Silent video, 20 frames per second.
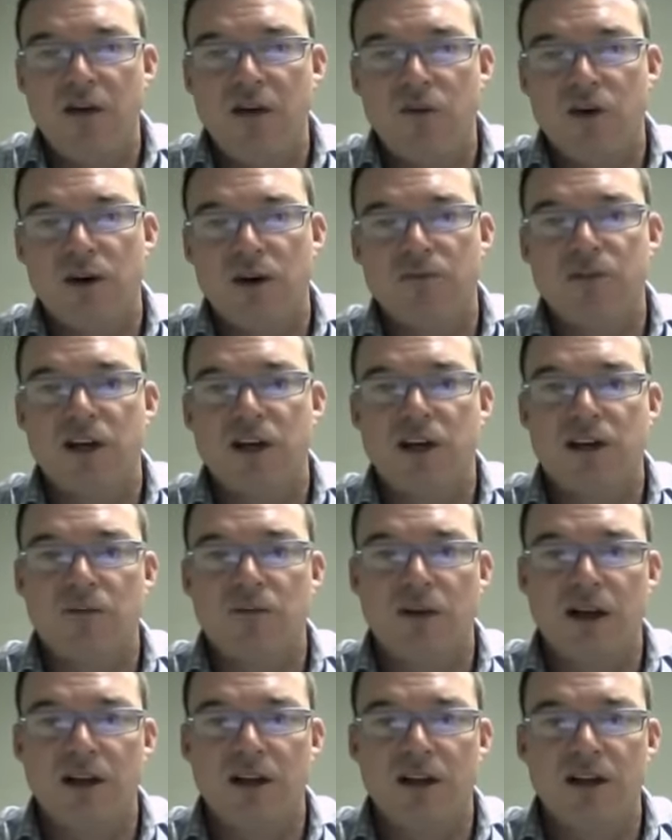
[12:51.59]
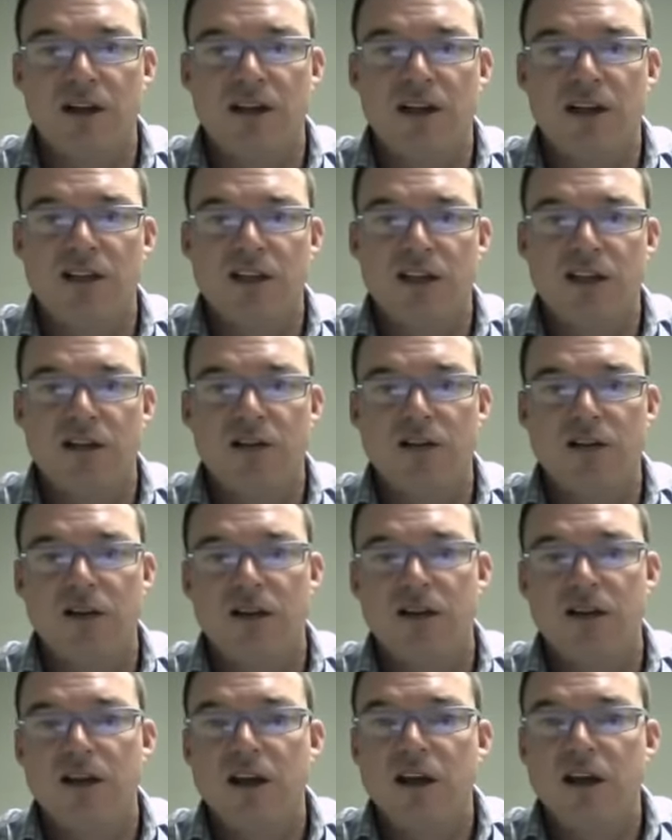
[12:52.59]
when I'm tucking my little kids in
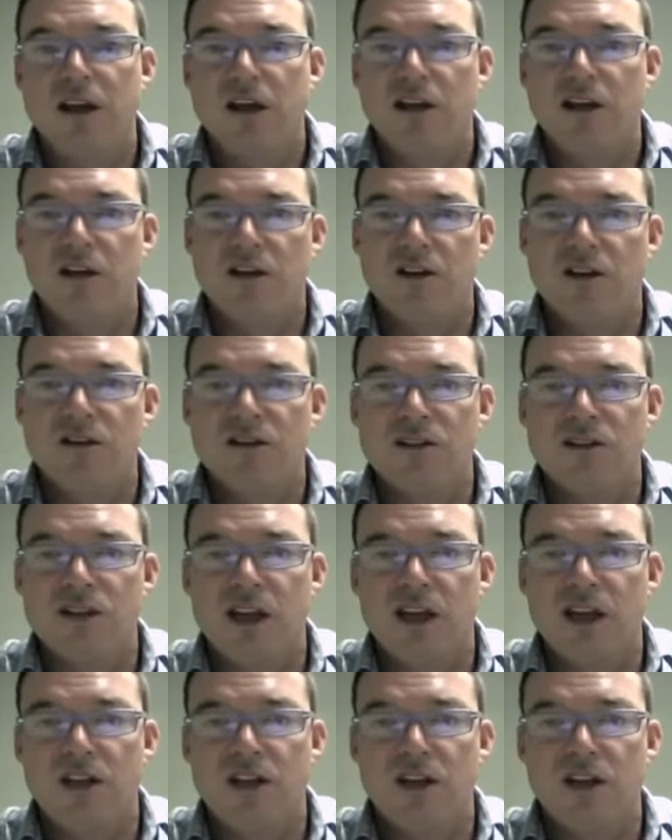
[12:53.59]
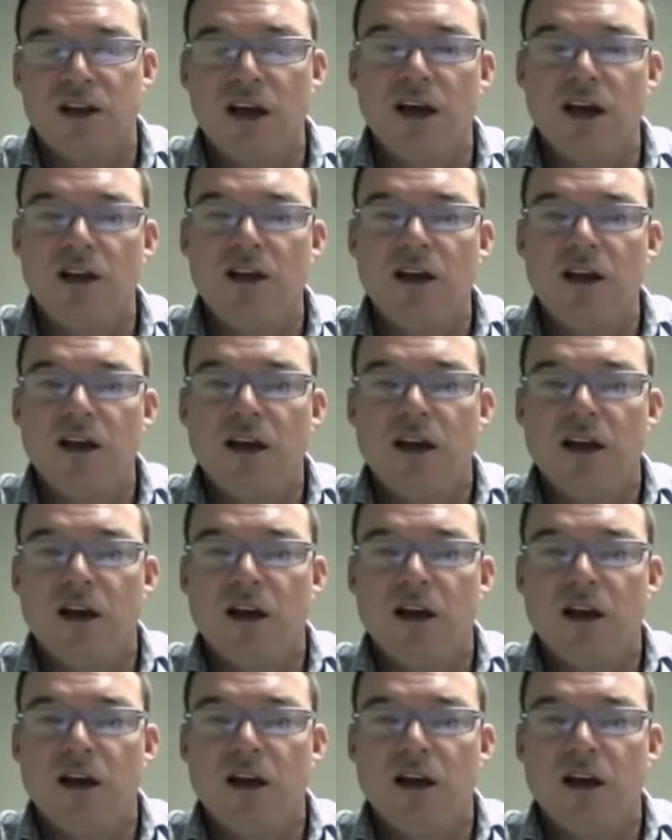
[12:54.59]
and, saying goodnight,